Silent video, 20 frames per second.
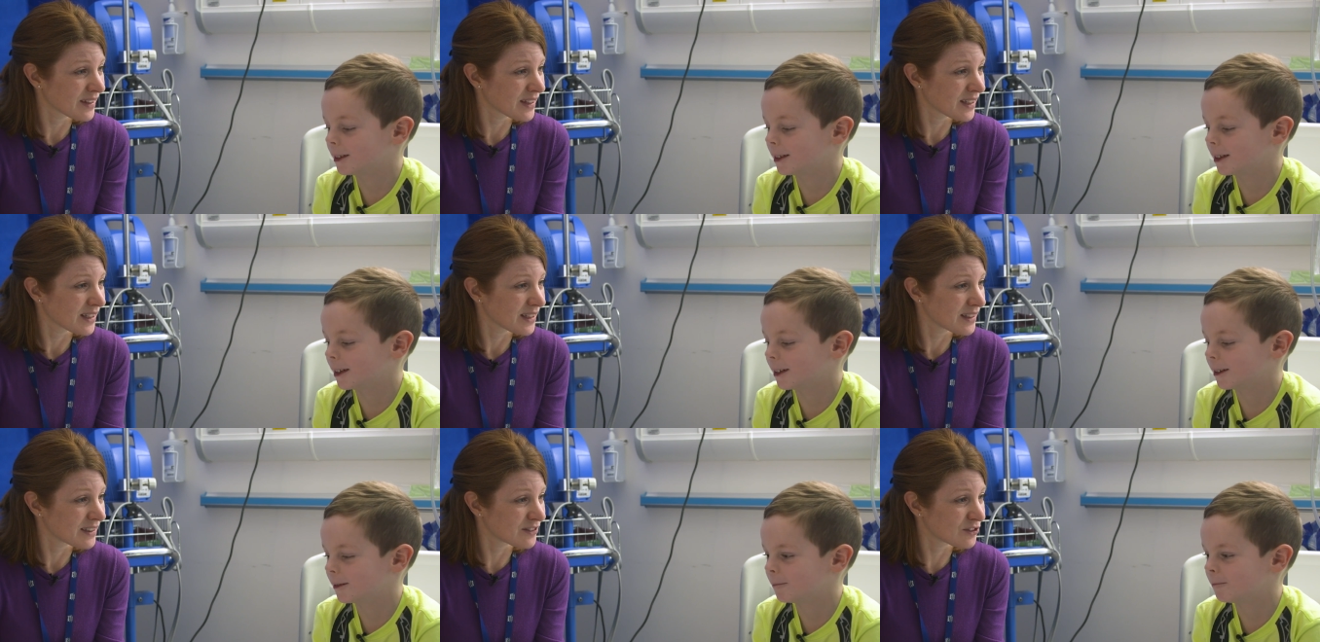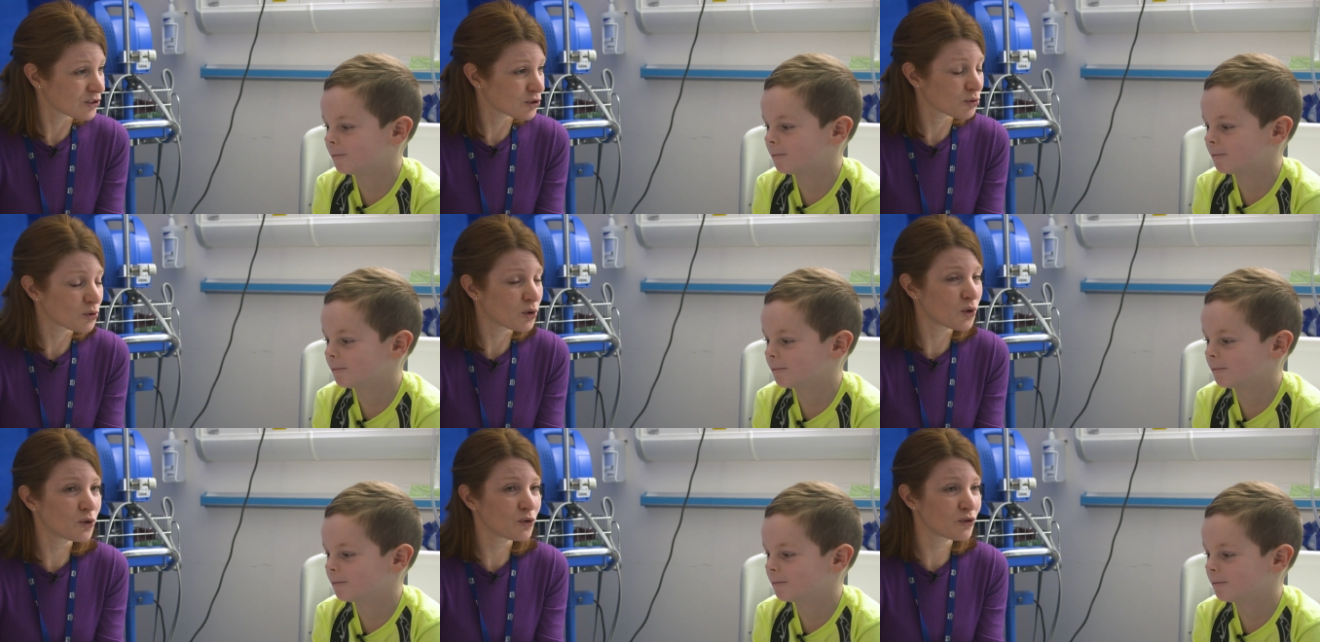Speaker 1: Yeah.
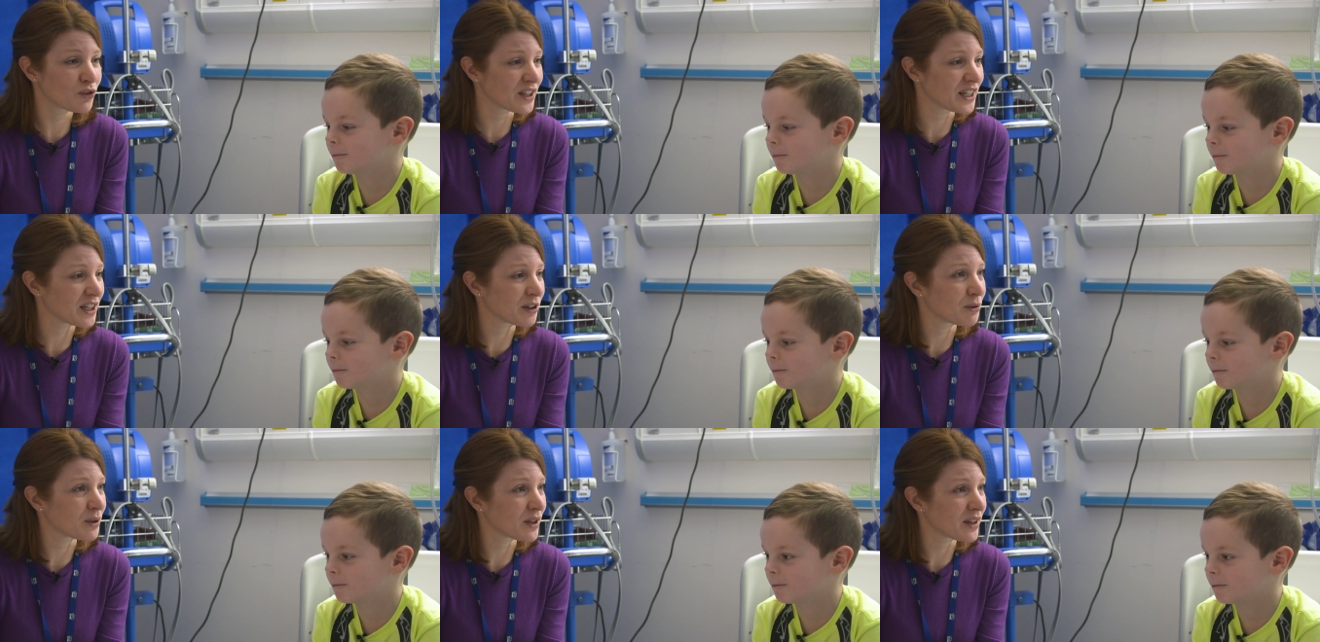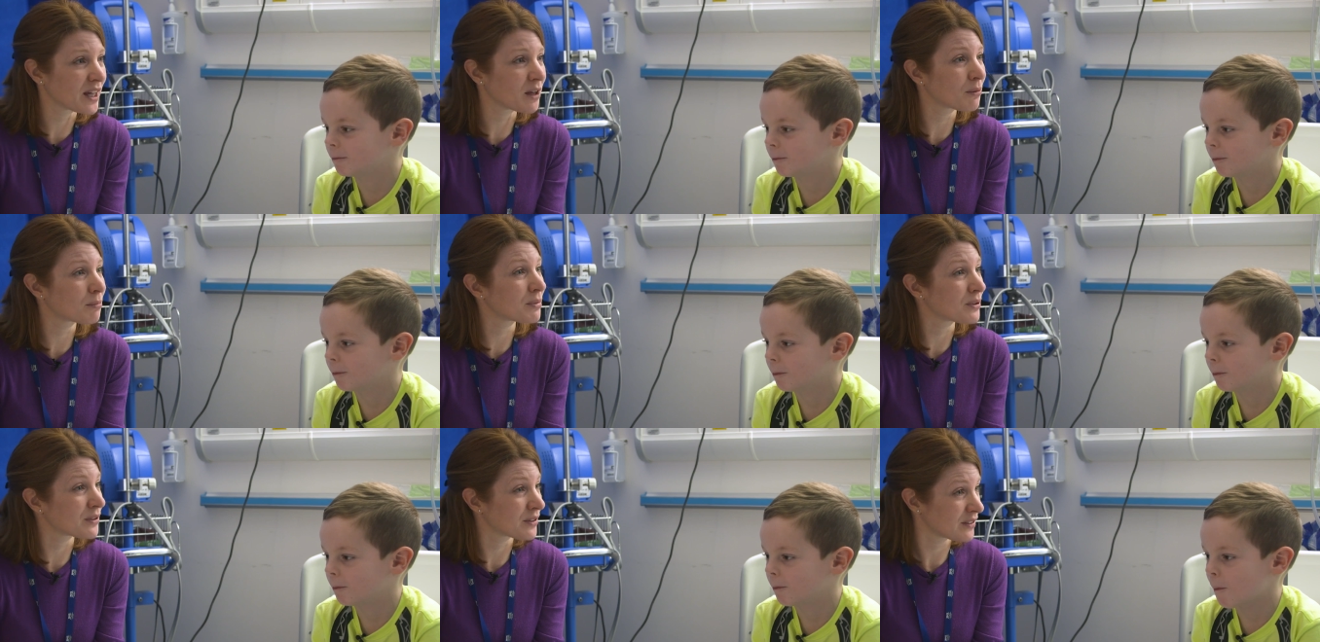So hopefully it will
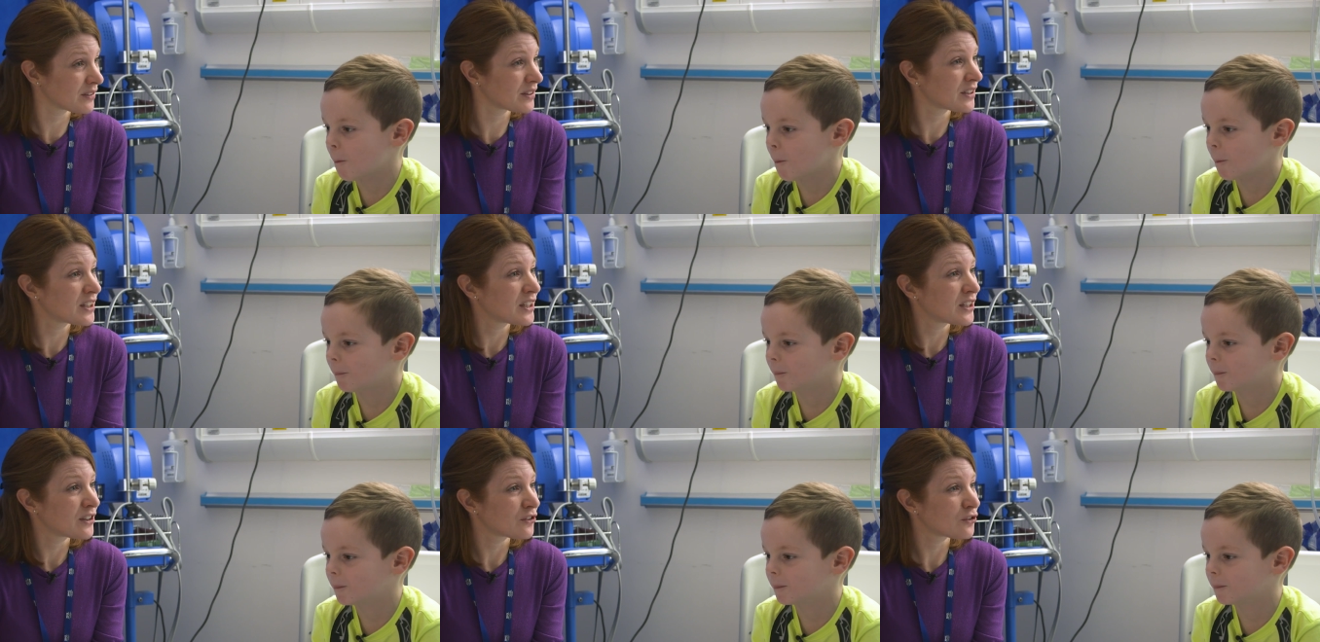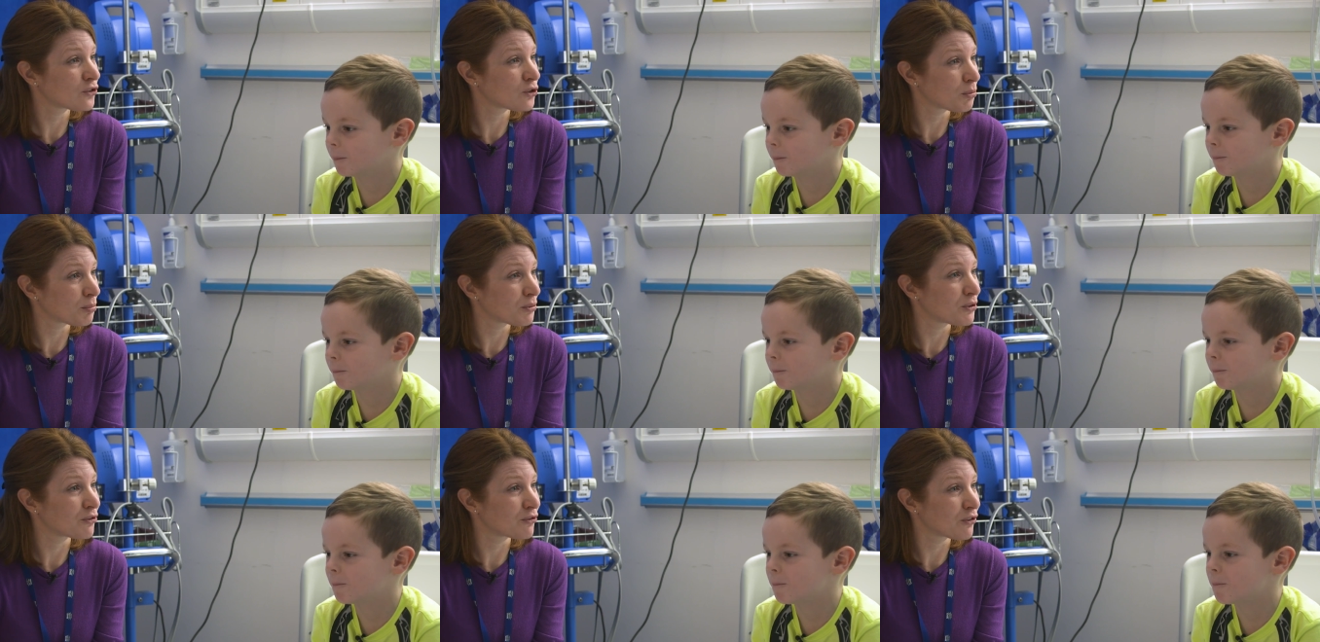help you,
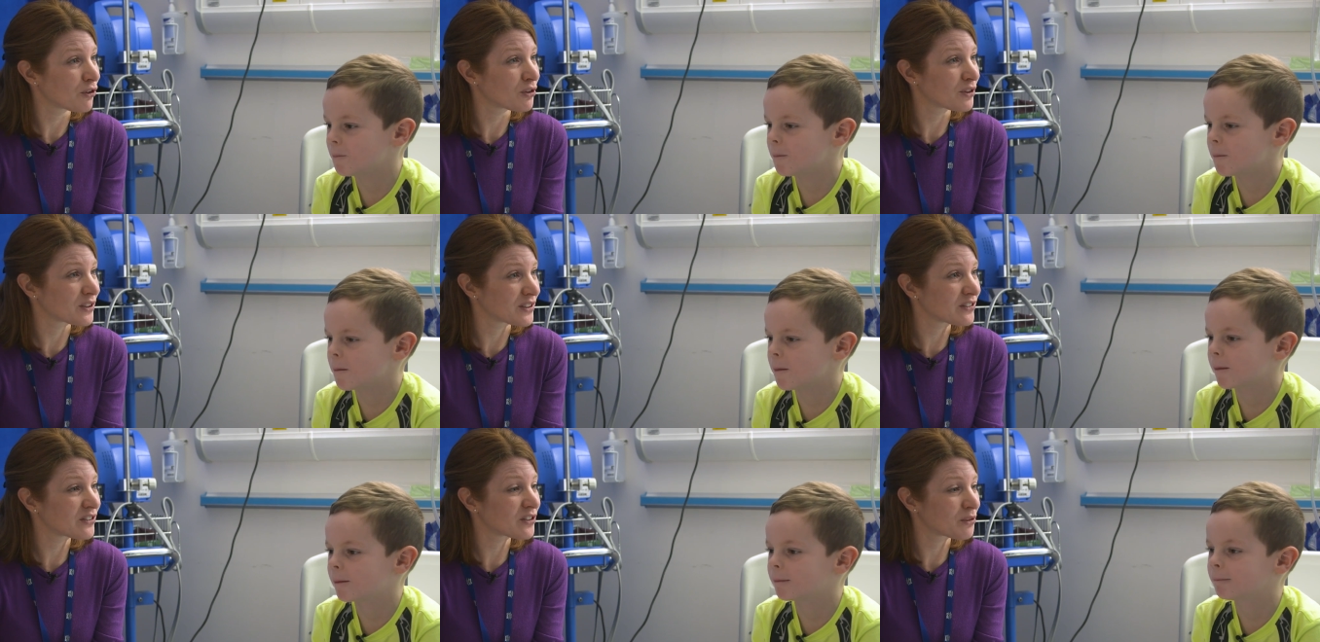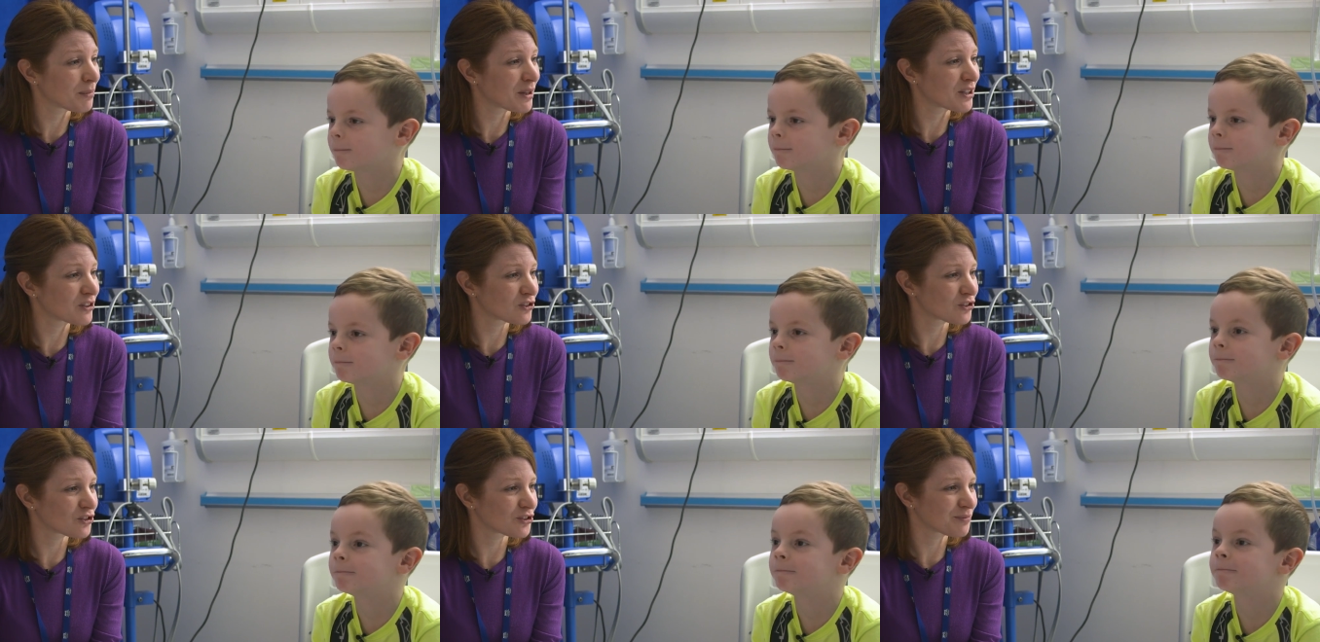stop you falling so
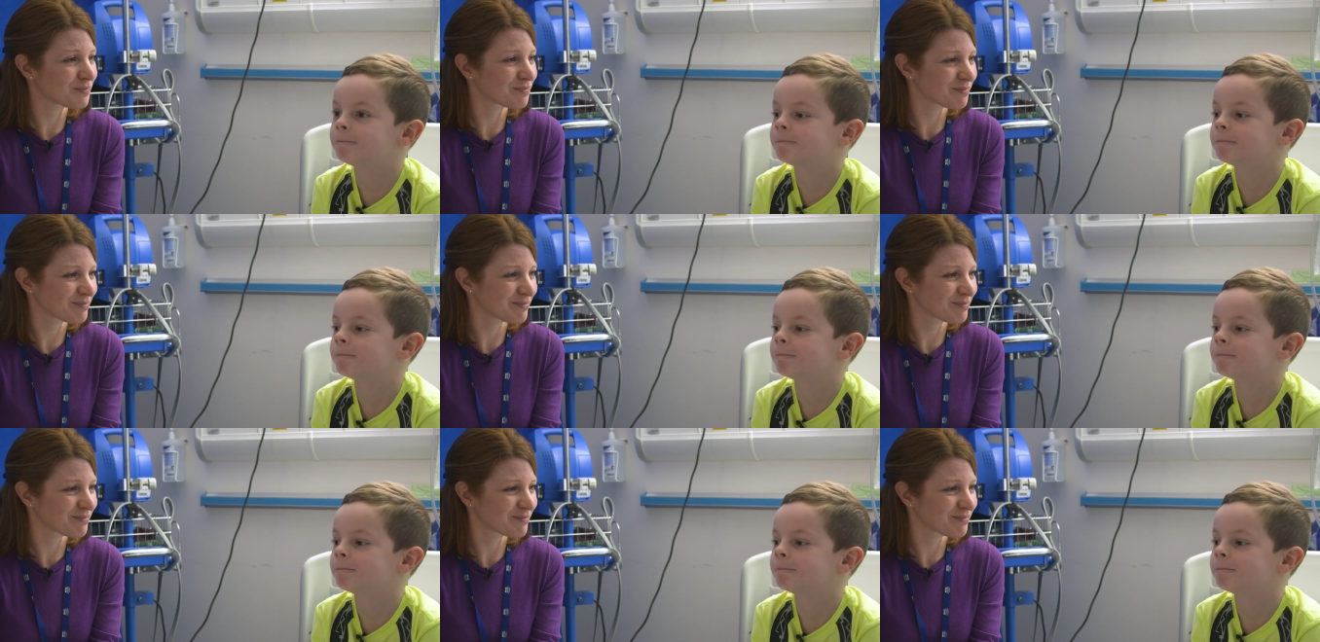much.